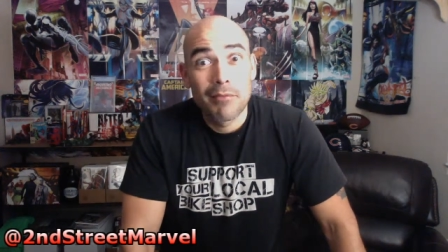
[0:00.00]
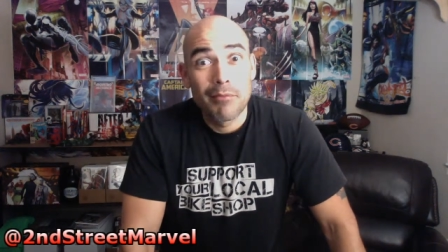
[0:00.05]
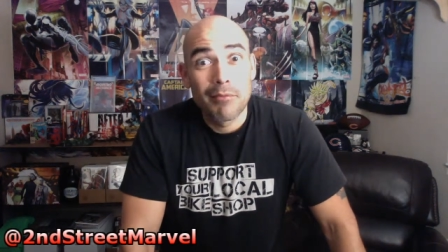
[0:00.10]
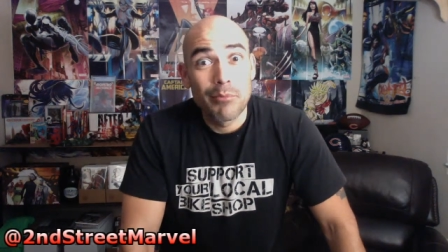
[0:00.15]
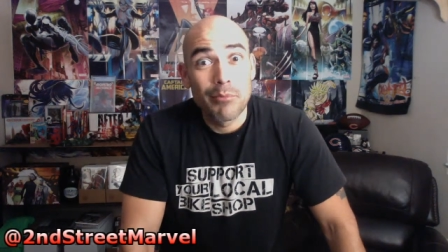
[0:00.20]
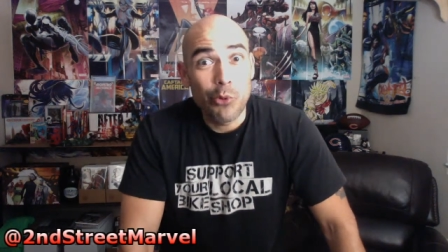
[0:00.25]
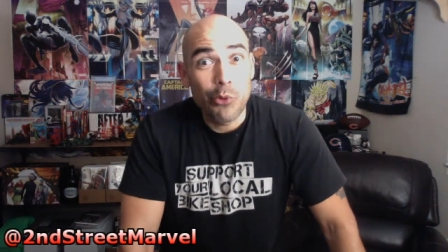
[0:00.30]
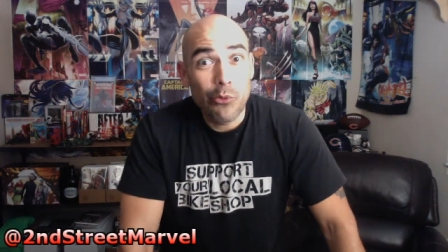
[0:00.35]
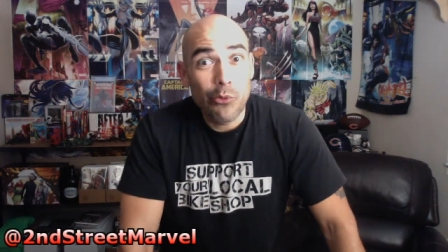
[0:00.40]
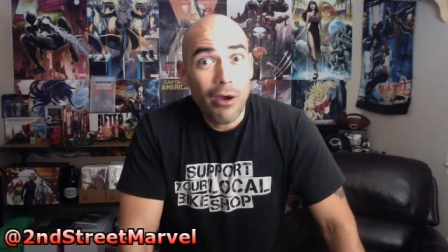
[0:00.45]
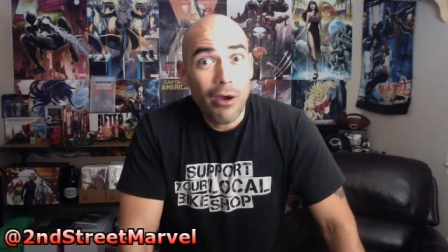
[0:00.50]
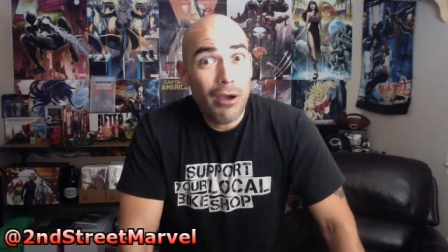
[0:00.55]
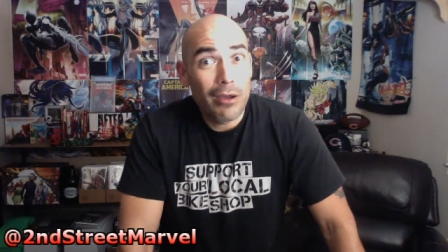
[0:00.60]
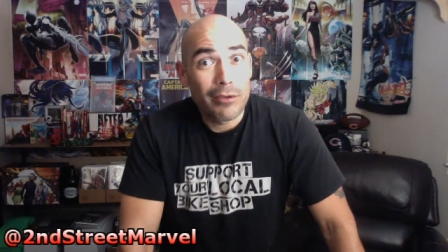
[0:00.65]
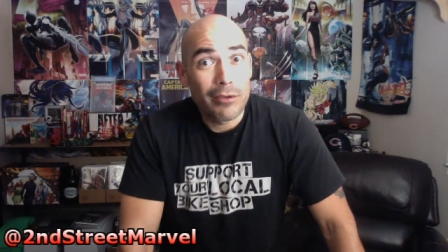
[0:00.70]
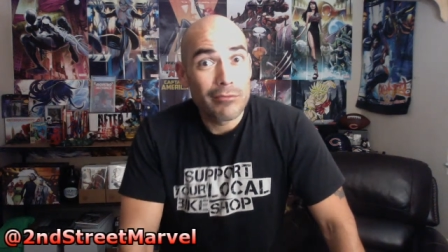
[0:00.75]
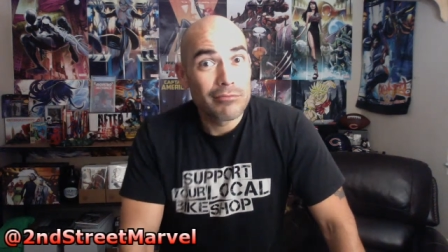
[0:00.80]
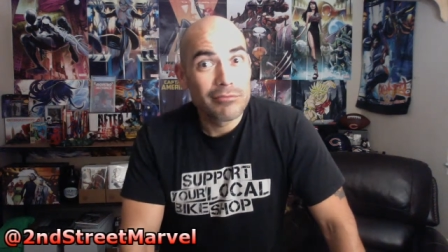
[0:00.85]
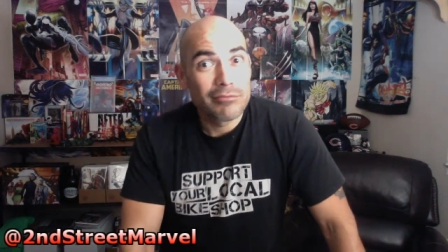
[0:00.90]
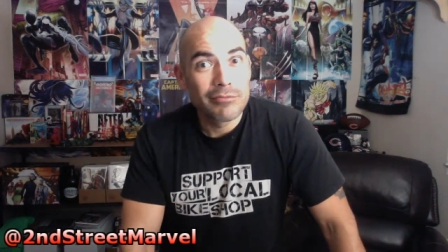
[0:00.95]
Move
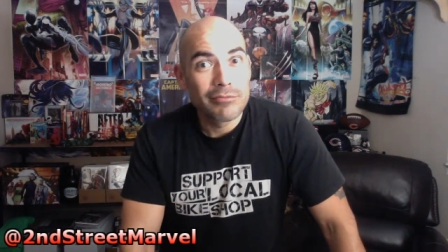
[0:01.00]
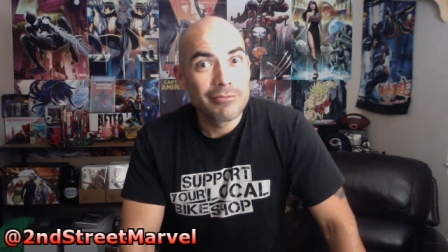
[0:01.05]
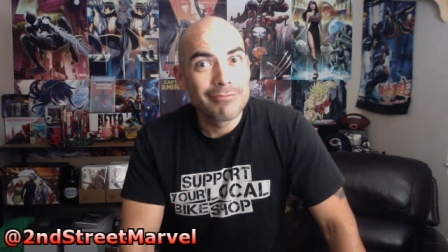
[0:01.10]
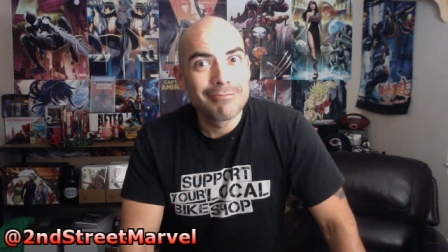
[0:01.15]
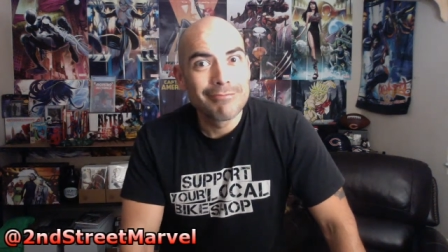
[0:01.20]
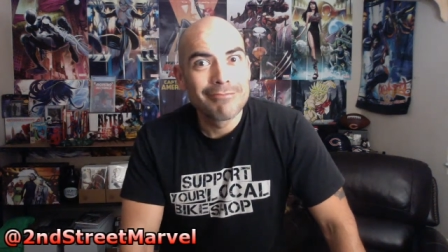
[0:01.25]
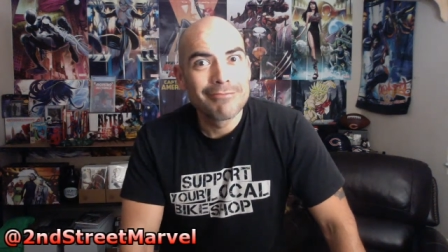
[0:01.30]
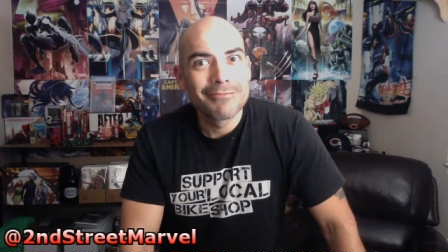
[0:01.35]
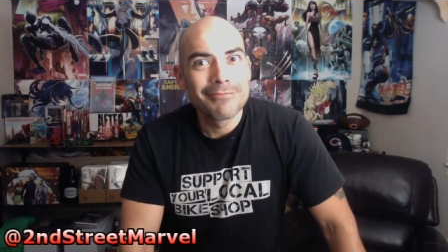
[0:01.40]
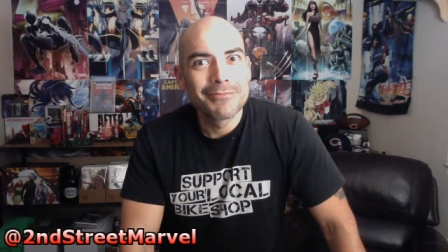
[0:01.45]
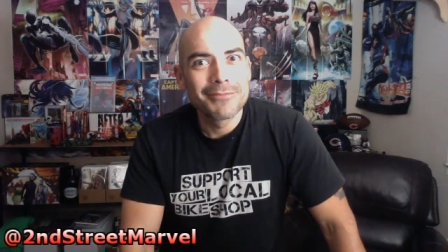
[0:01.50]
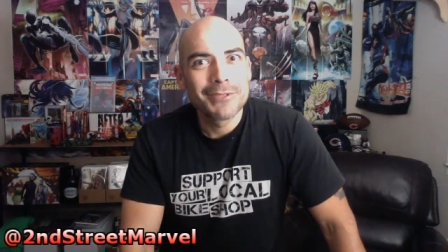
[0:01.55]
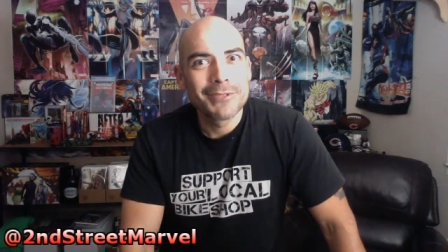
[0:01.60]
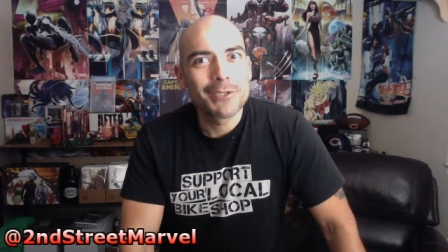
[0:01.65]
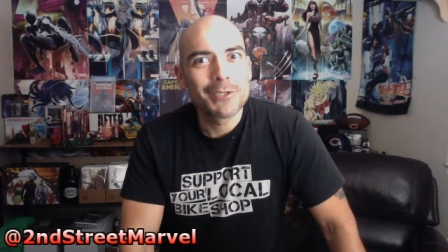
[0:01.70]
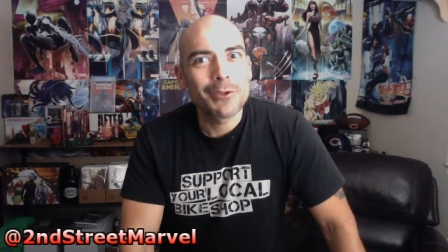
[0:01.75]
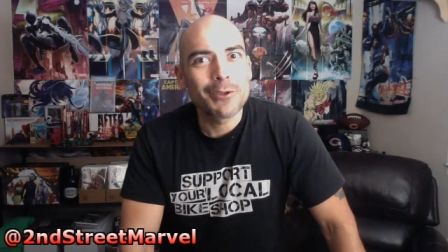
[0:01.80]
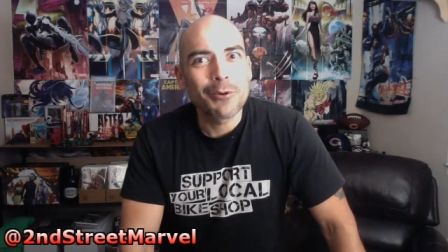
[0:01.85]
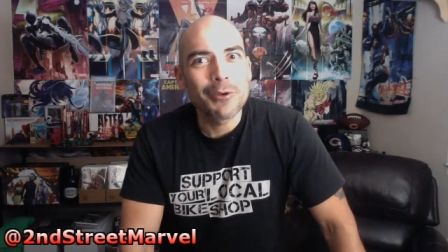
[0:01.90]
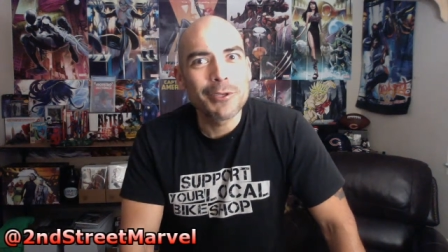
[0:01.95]
on. Just
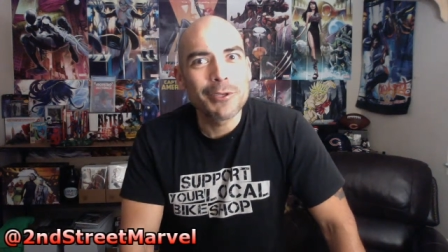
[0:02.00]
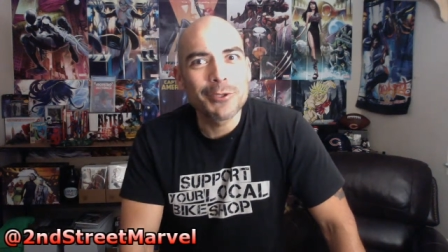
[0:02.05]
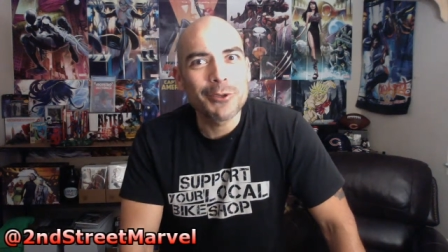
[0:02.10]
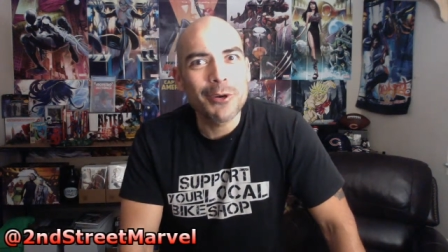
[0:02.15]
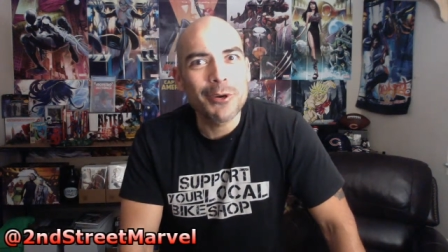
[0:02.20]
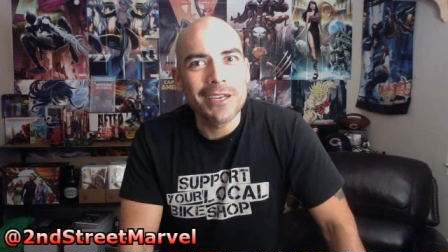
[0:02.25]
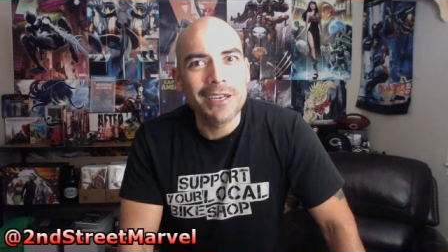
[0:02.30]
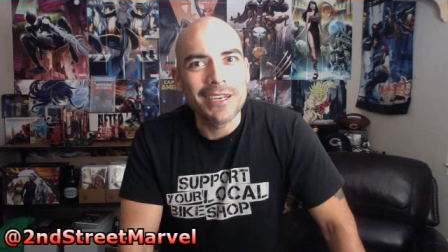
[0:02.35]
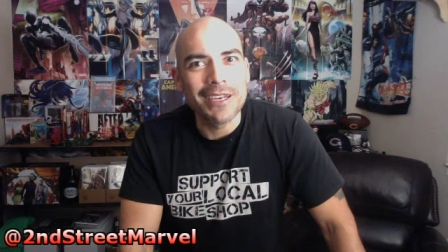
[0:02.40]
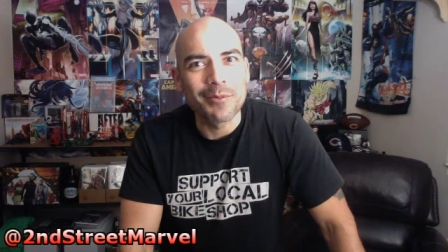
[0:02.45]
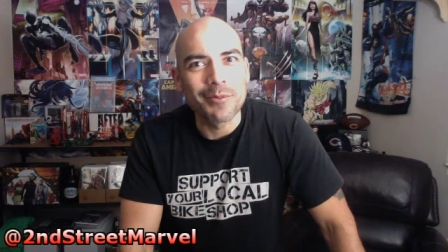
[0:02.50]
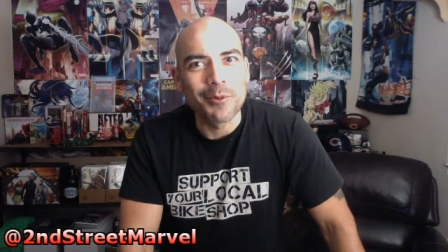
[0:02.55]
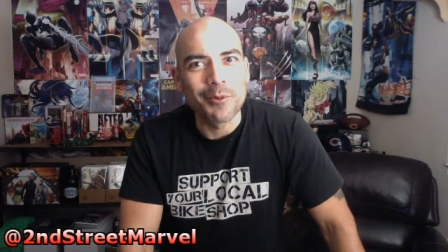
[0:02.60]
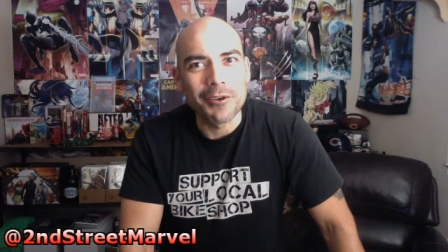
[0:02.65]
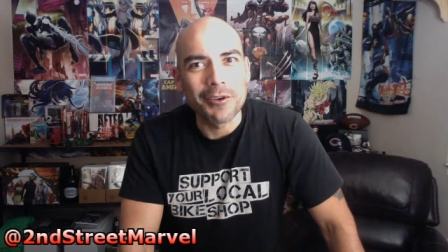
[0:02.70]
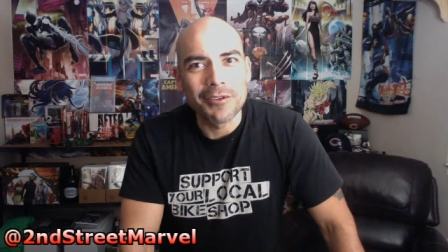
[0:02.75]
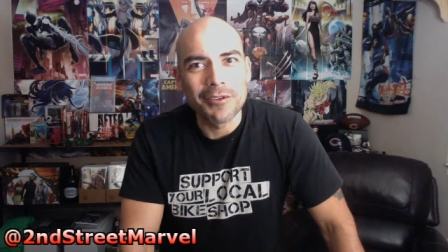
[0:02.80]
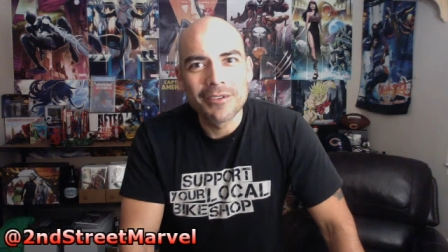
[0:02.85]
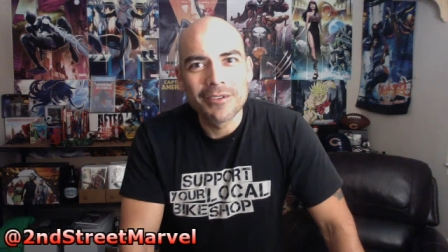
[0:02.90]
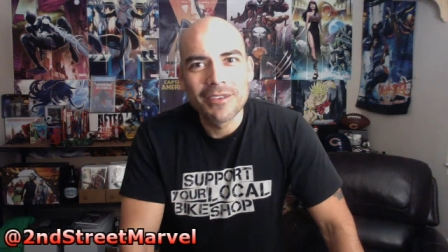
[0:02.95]
don't enjoy it anymore.